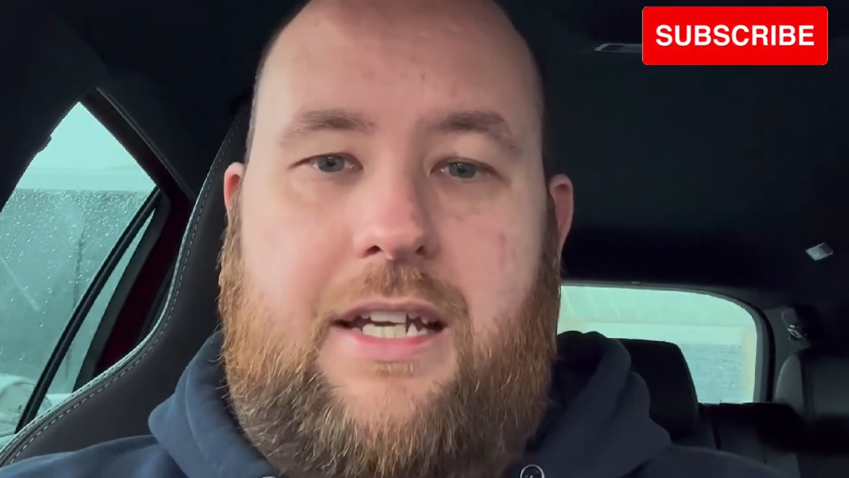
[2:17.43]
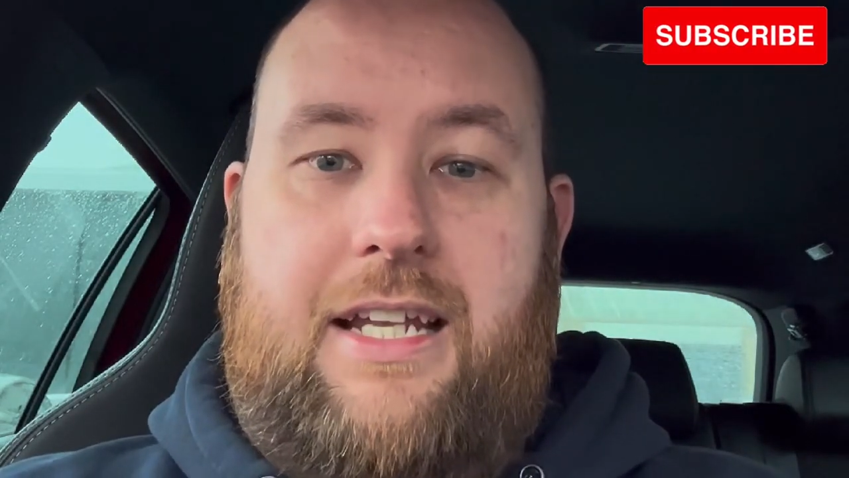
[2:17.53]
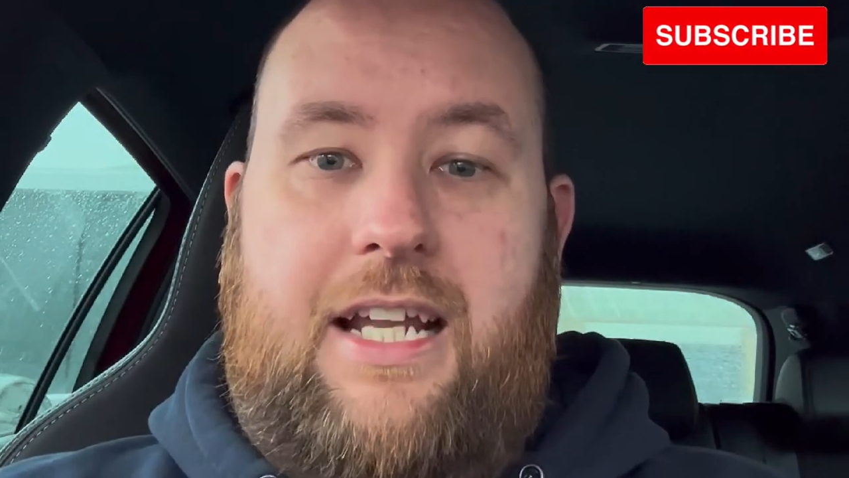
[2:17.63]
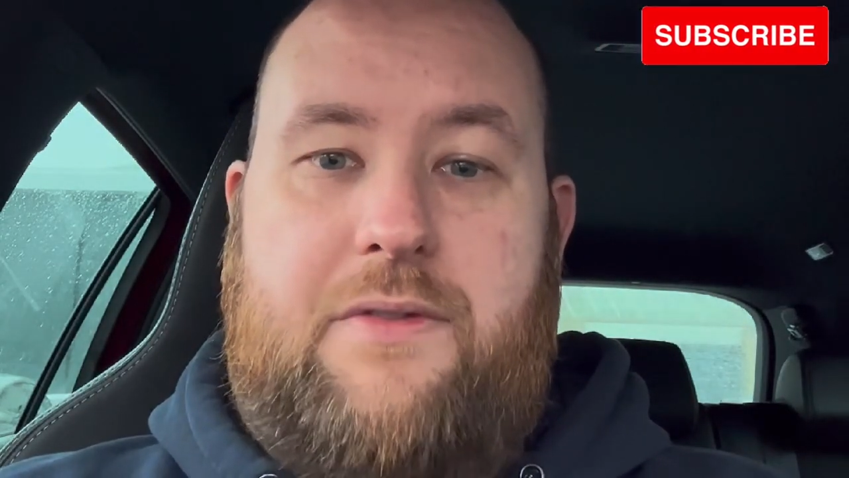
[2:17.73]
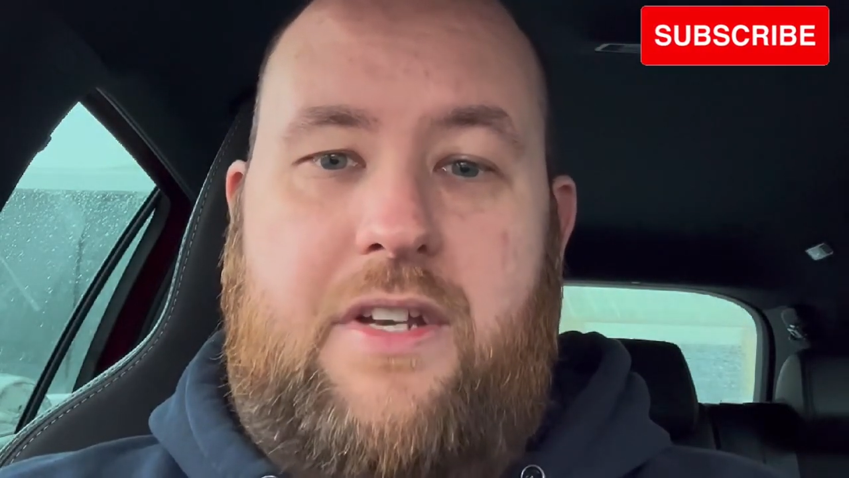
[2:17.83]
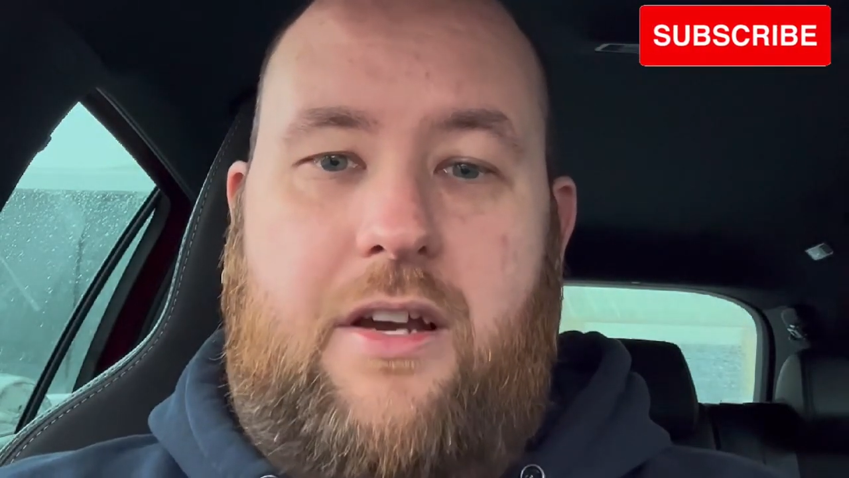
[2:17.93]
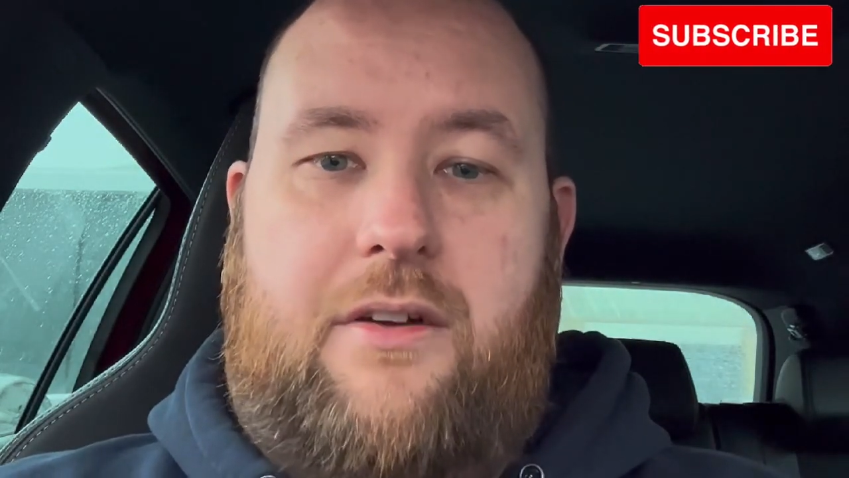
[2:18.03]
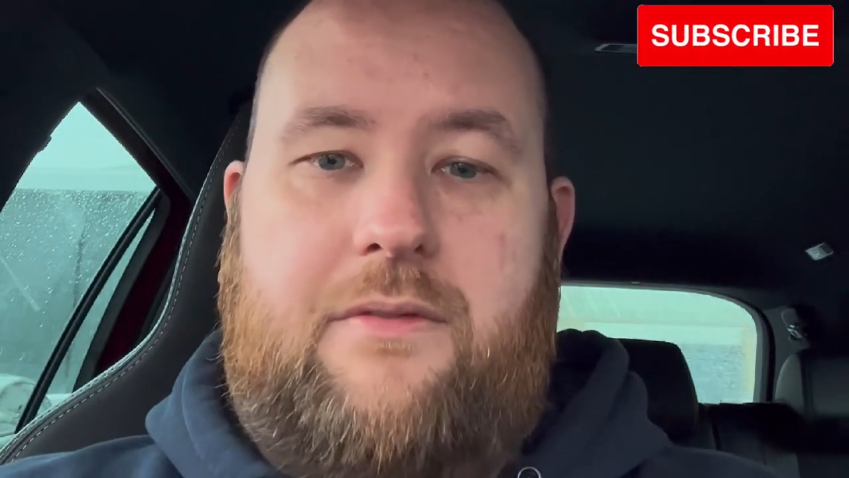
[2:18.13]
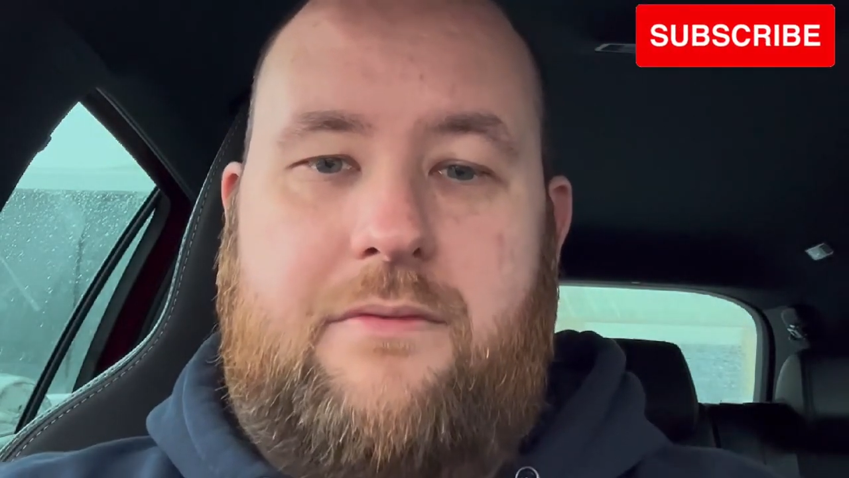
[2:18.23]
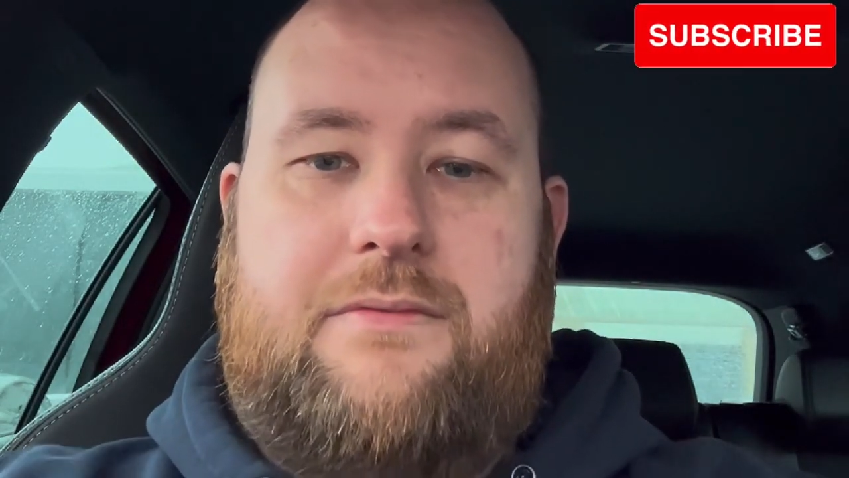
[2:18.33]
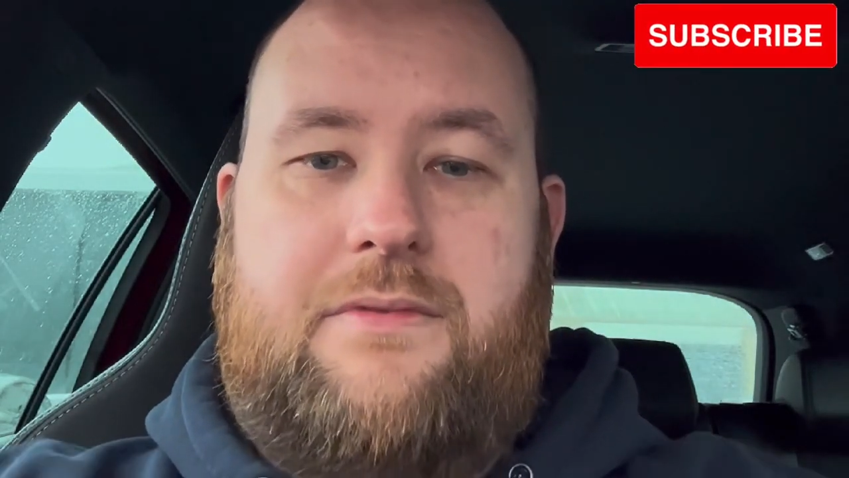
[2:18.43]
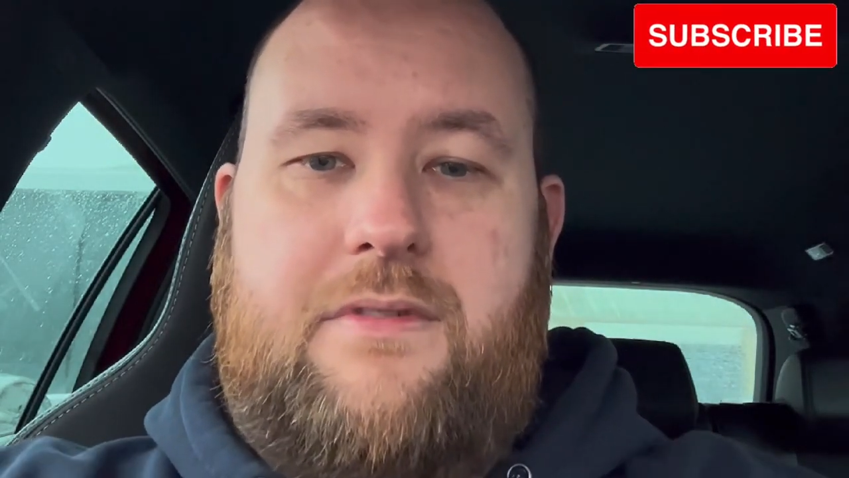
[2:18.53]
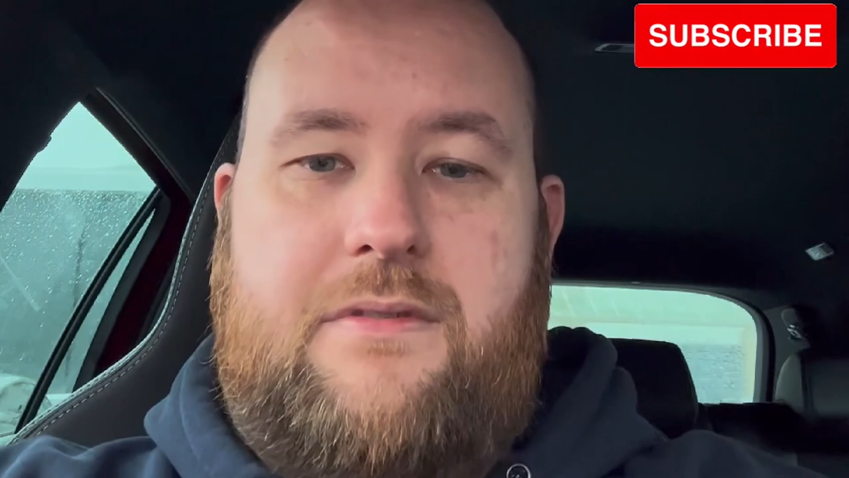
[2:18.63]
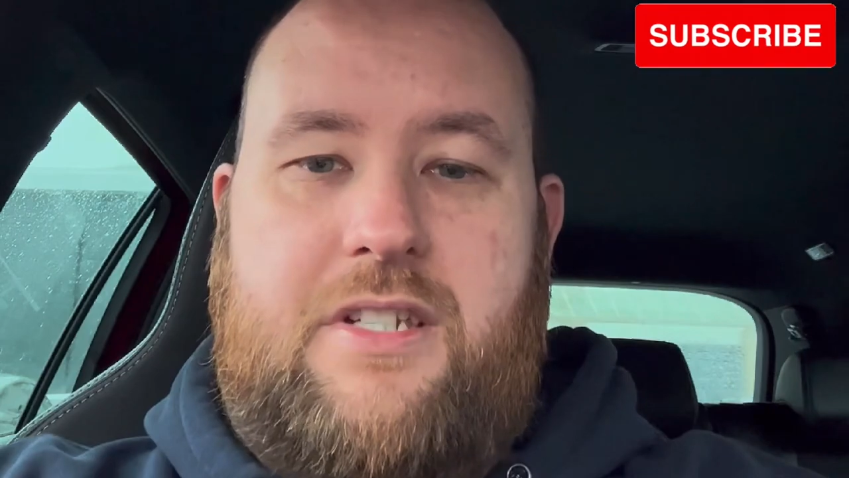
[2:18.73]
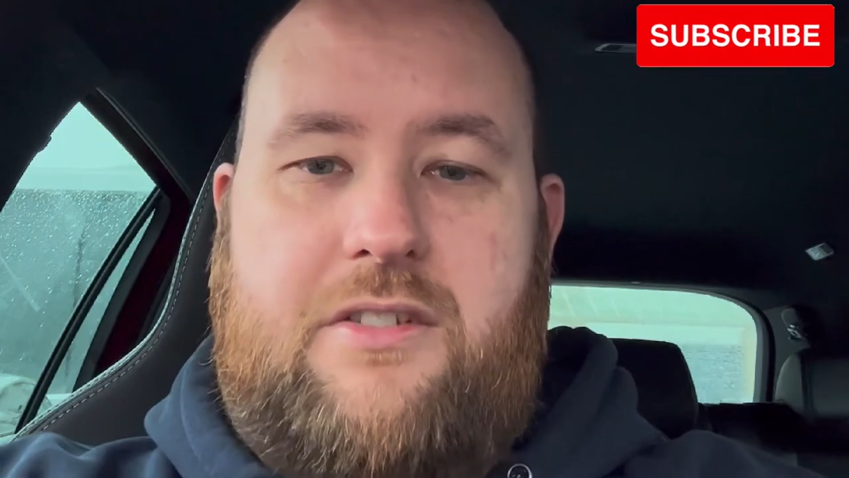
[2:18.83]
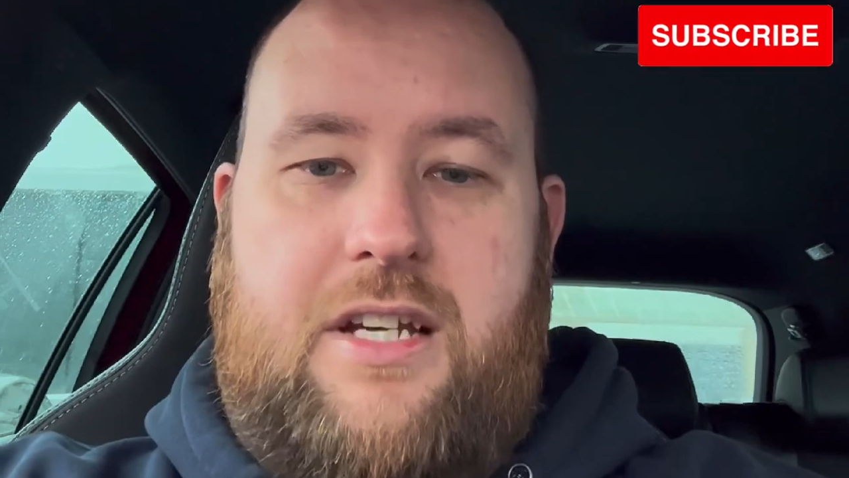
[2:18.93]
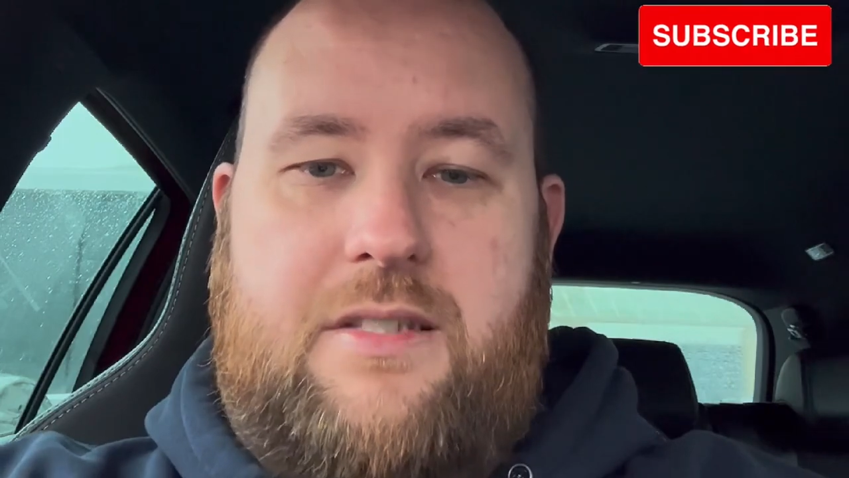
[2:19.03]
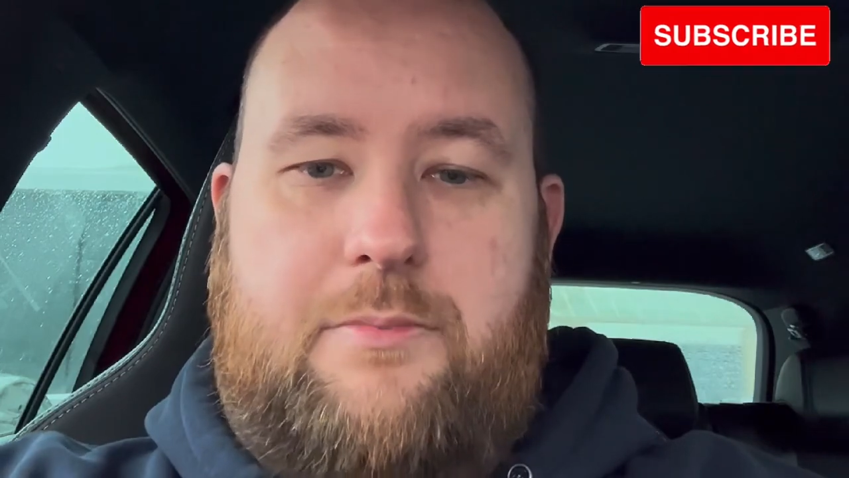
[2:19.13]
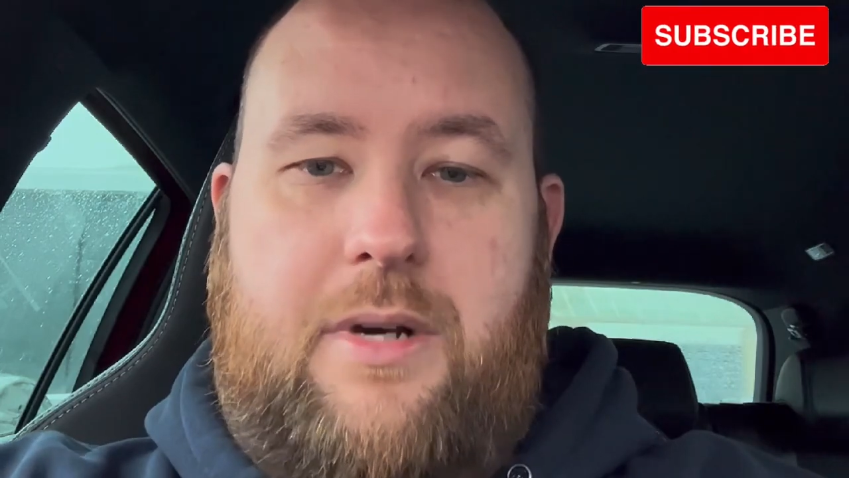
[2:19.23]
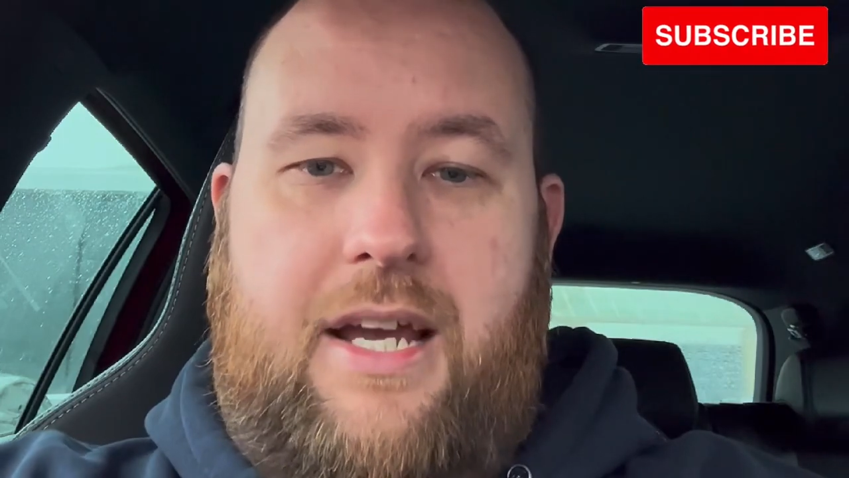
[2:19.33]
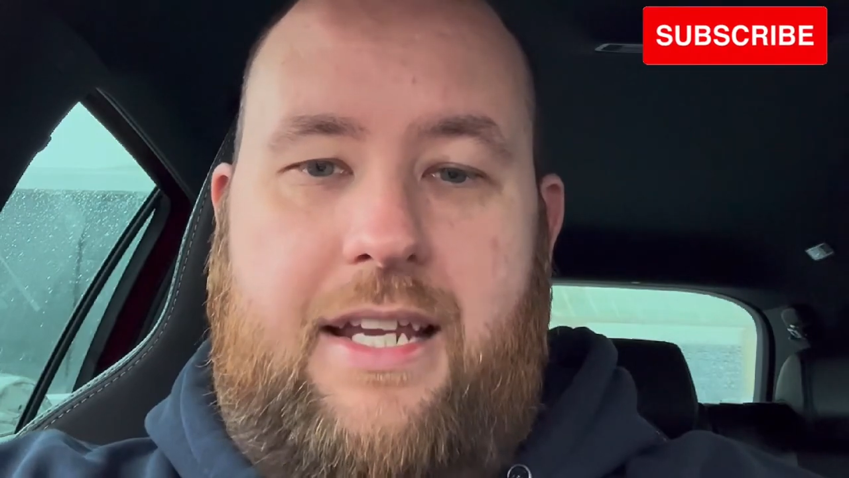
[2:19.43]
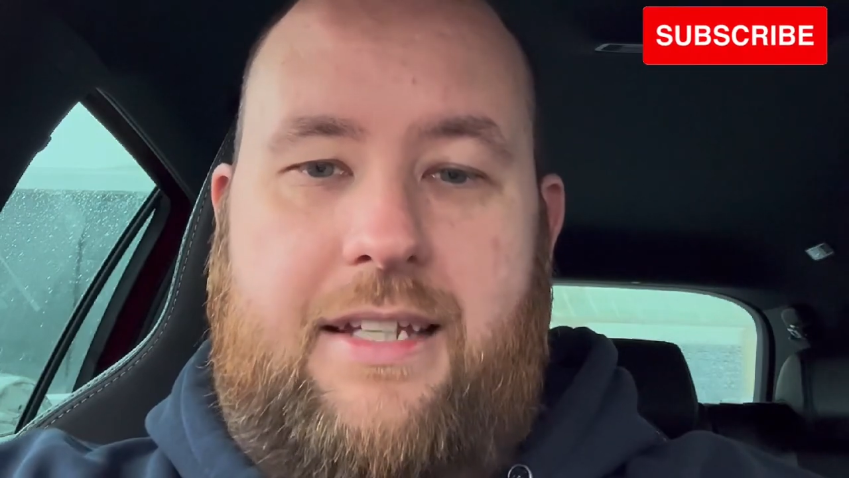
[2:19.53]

the next video. Cheers, guys. Bye.